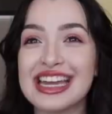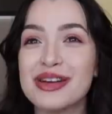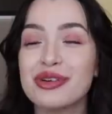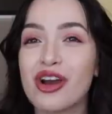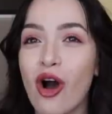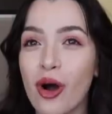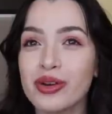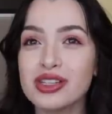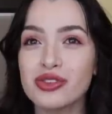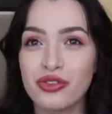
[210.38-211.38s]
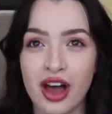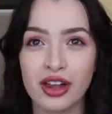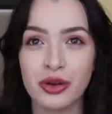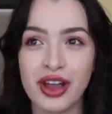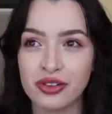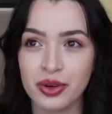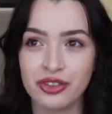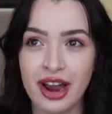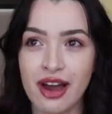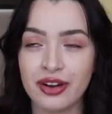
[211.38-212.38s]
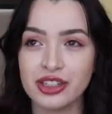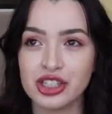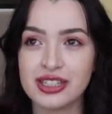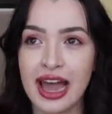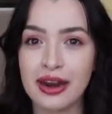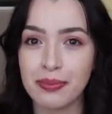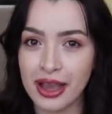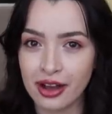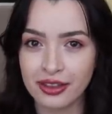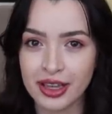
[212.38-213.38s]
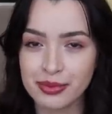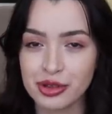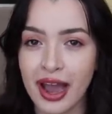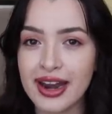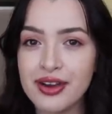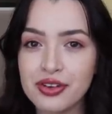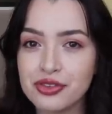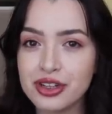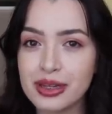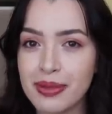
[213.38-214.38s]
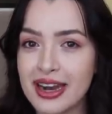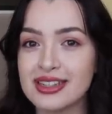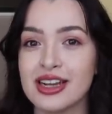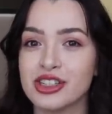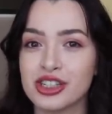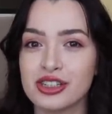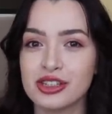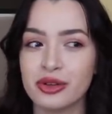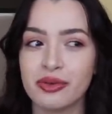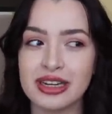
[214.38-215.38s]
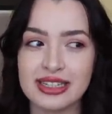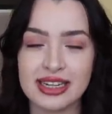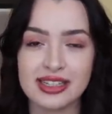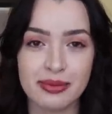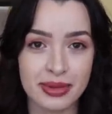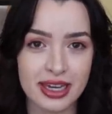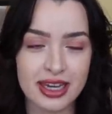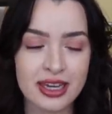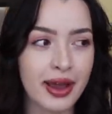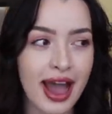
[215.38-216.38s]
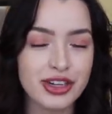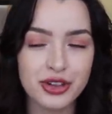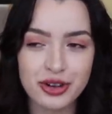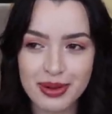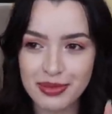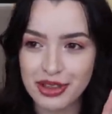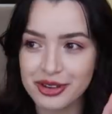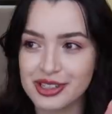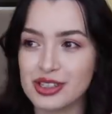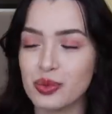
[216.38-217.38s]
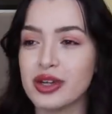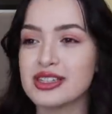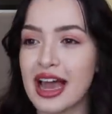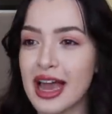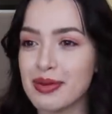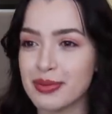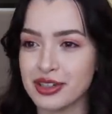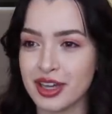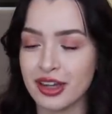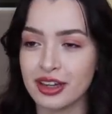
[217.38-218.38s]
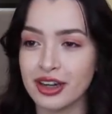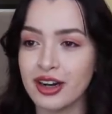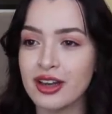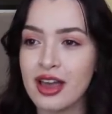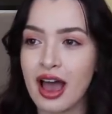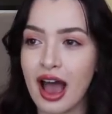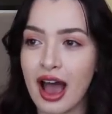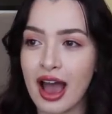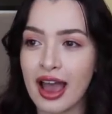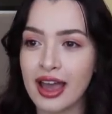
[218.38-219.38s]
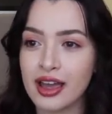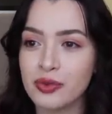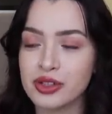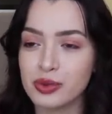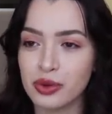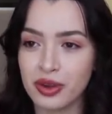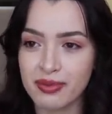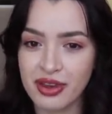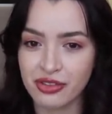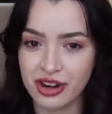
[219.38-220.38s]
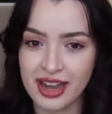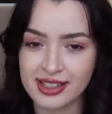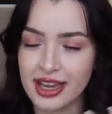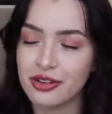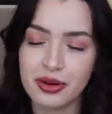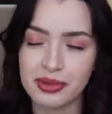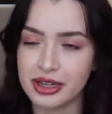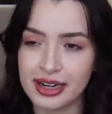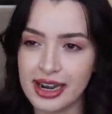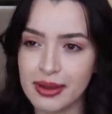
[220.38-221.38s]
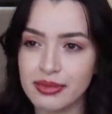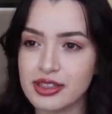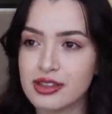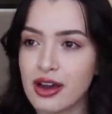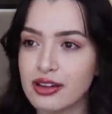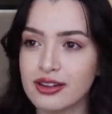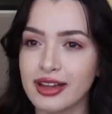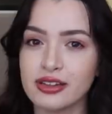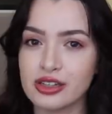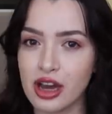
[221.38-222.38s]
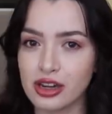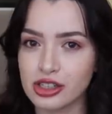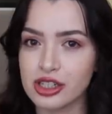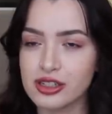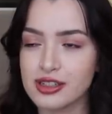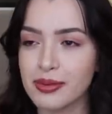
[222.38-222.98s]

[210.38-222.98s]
He would always follow everyone around and just kind of pick on them. So I never really paid attention to it when he did it to me. But I do remember there was this one time in particular. I was with one of my friends. I don't remember her name. Let's call her like Natasha or